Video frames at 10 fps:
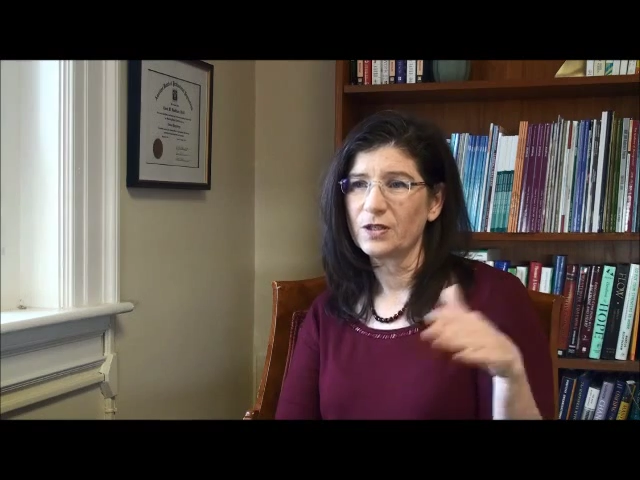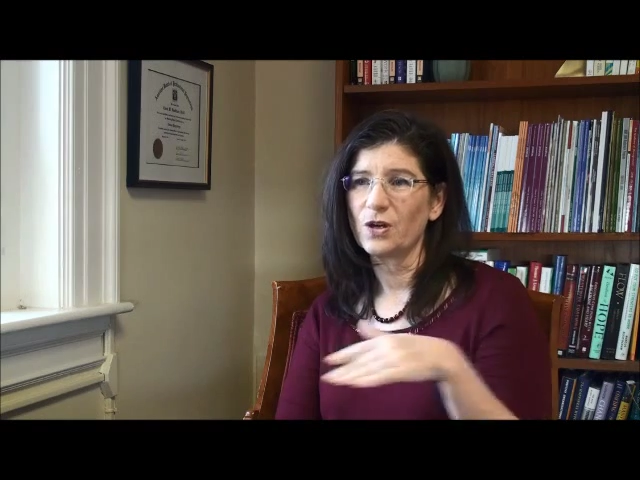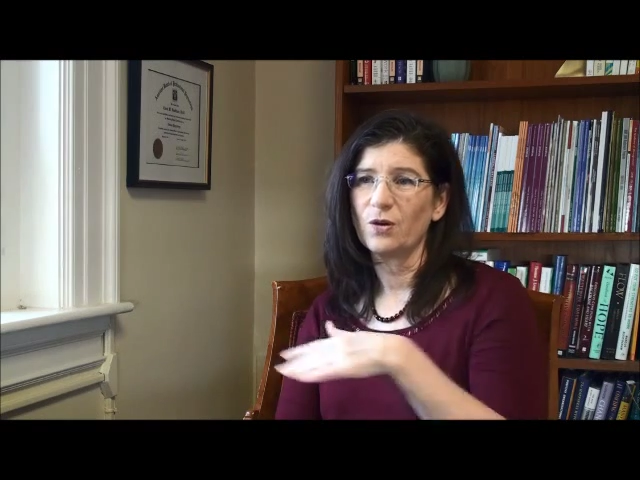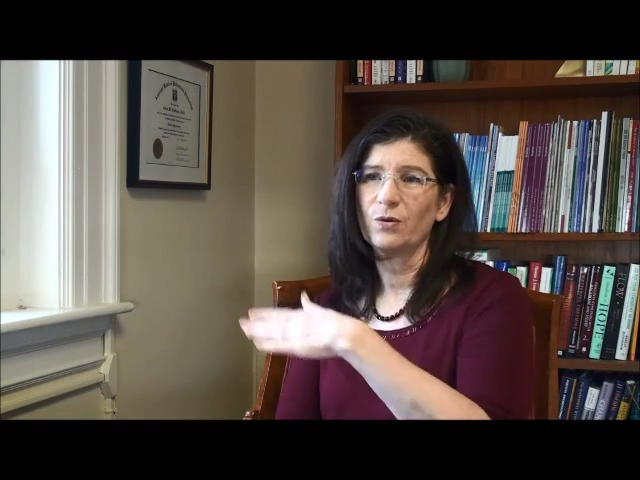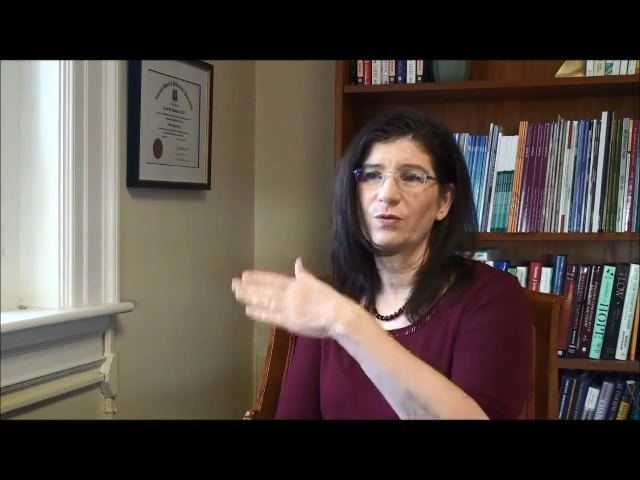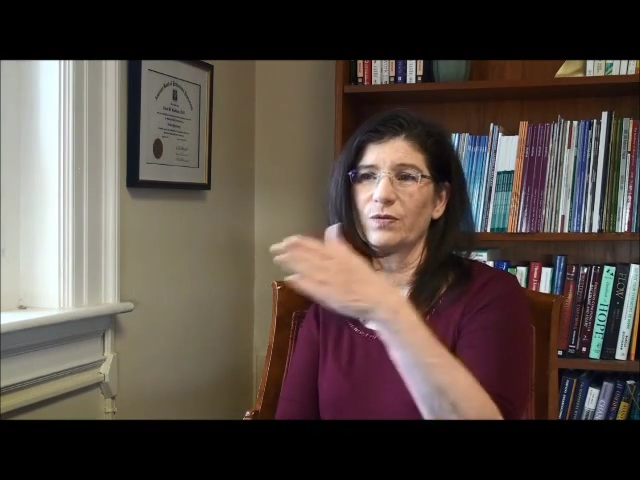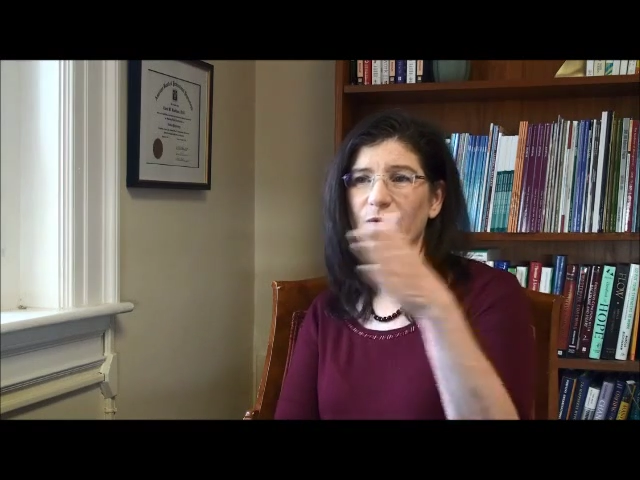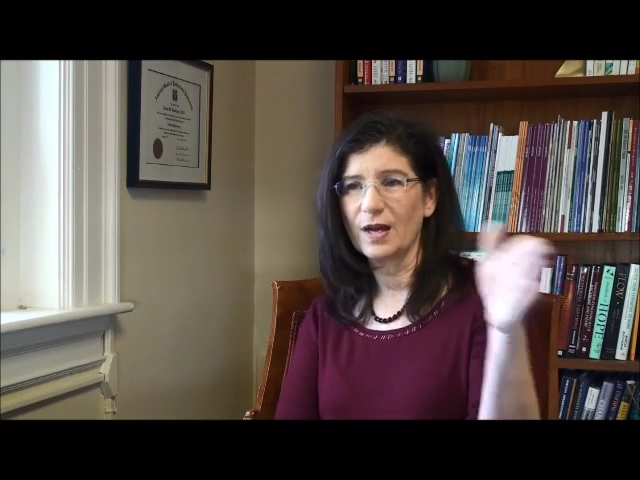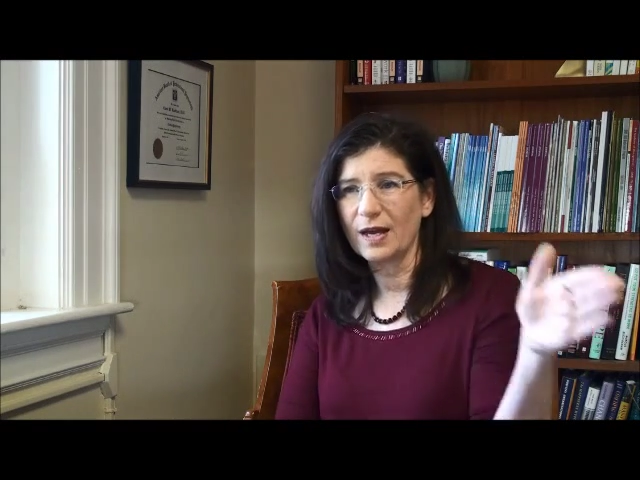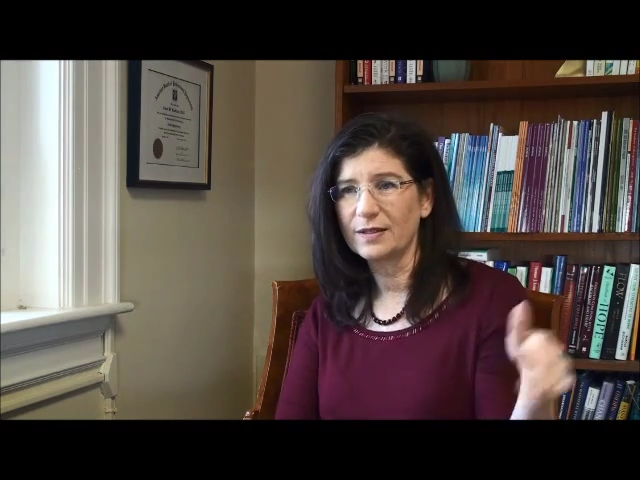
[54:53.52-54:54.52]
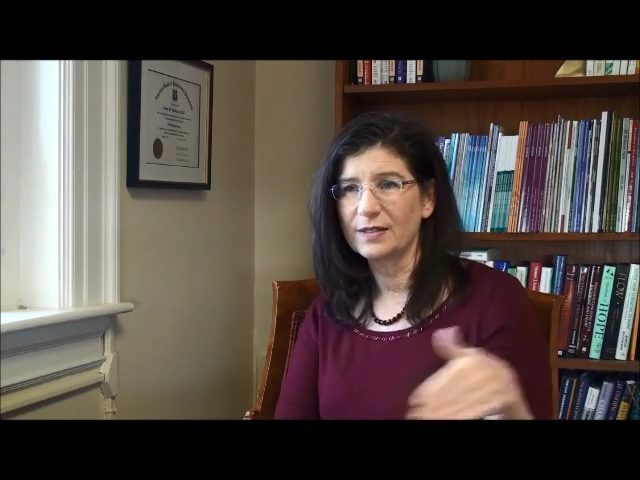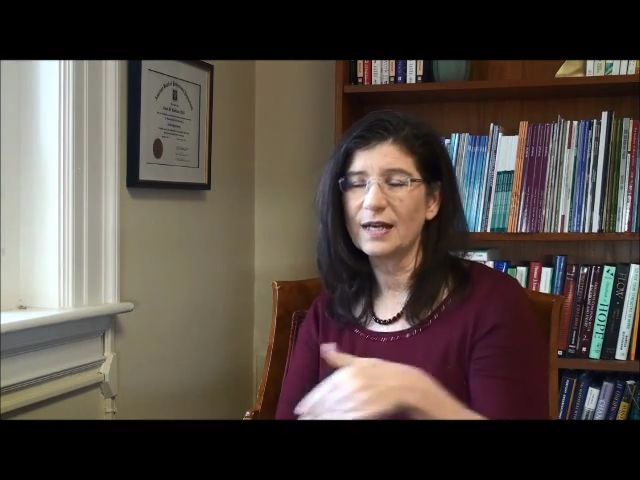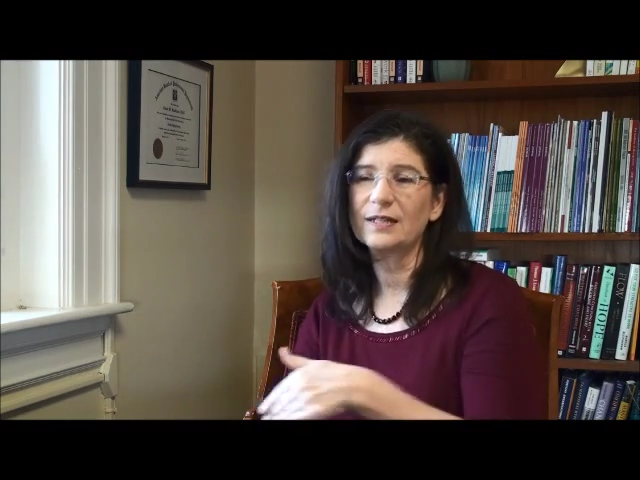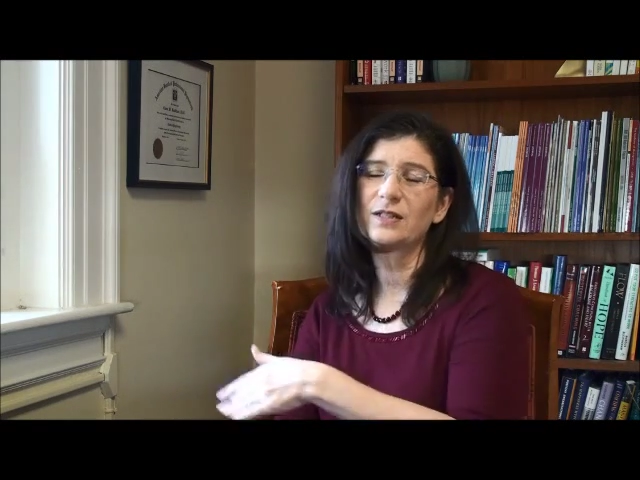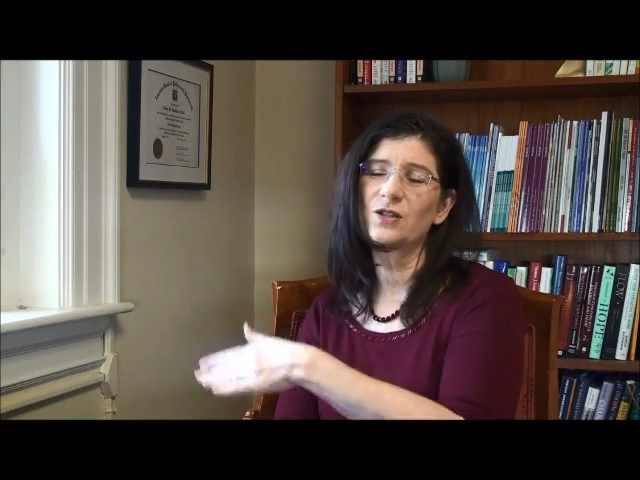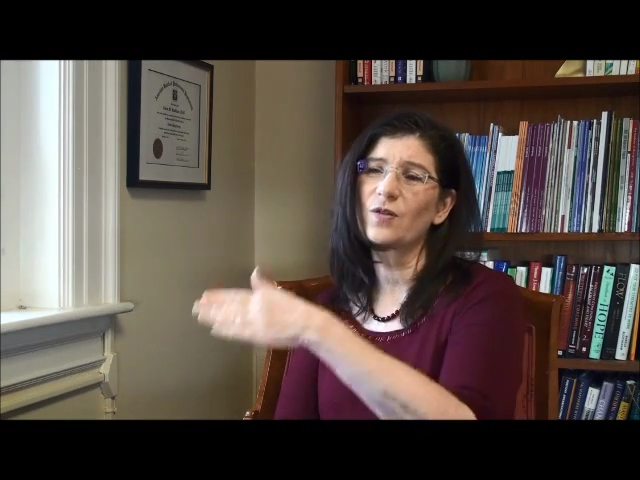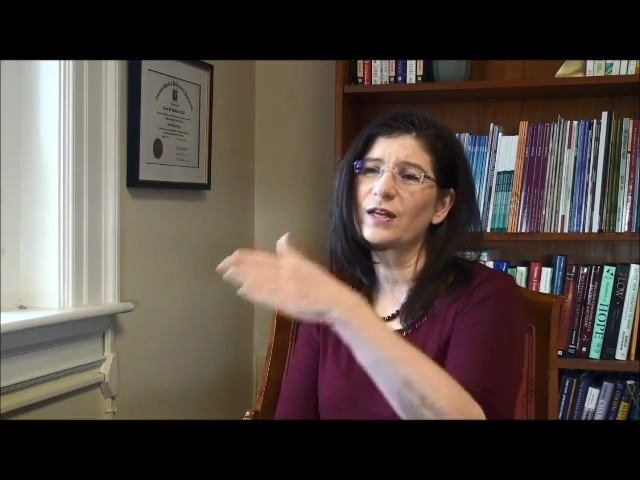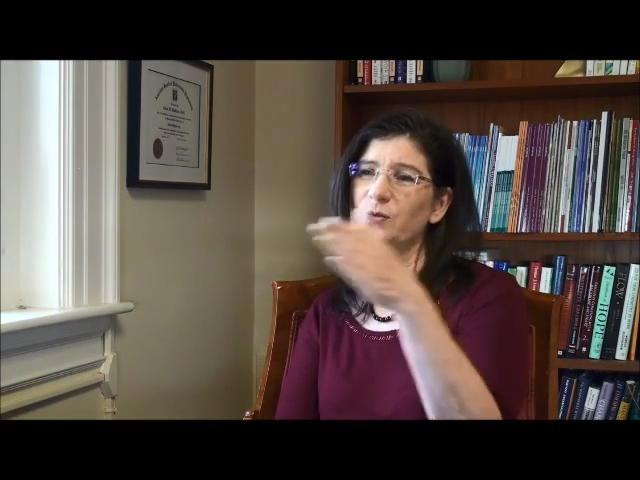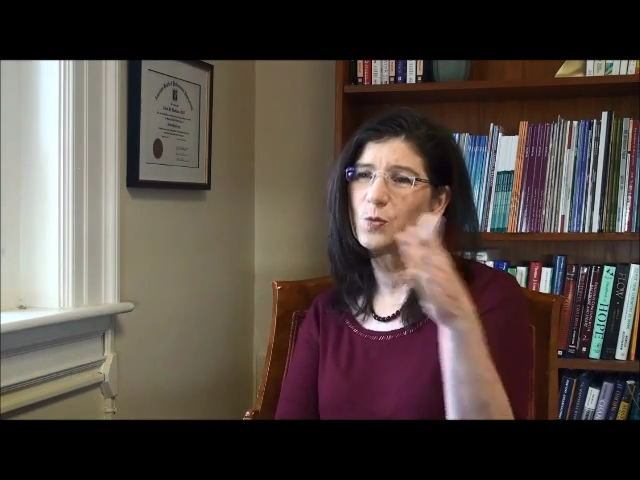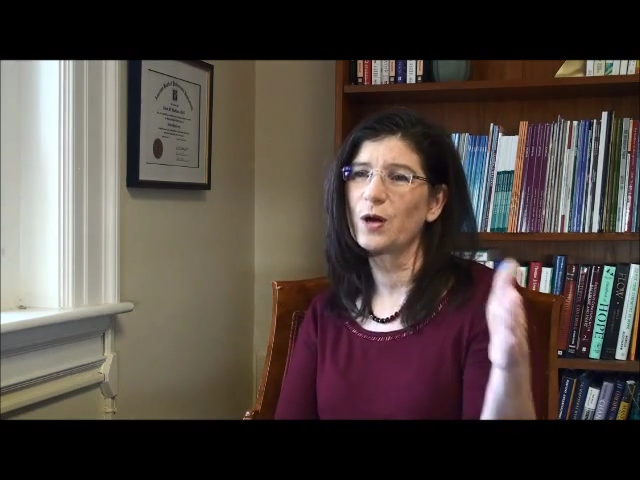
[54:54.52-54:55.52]
So
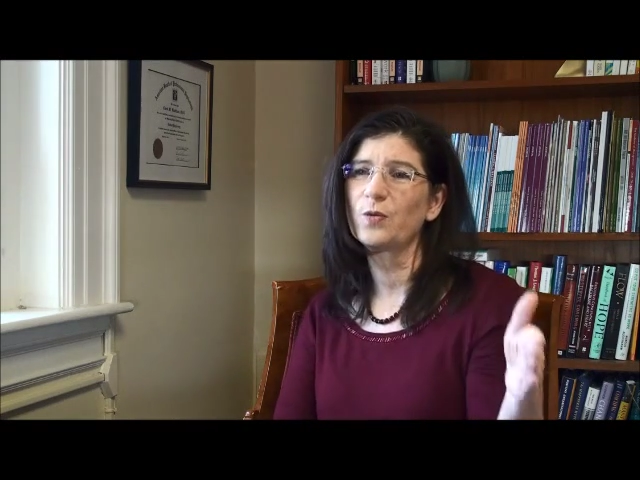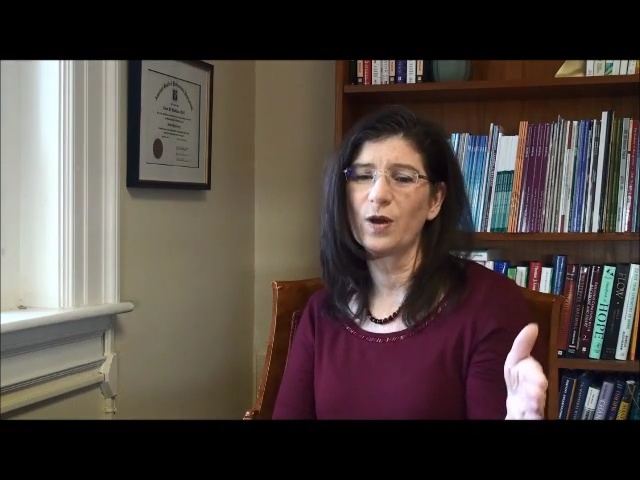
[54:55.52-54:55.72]
that's one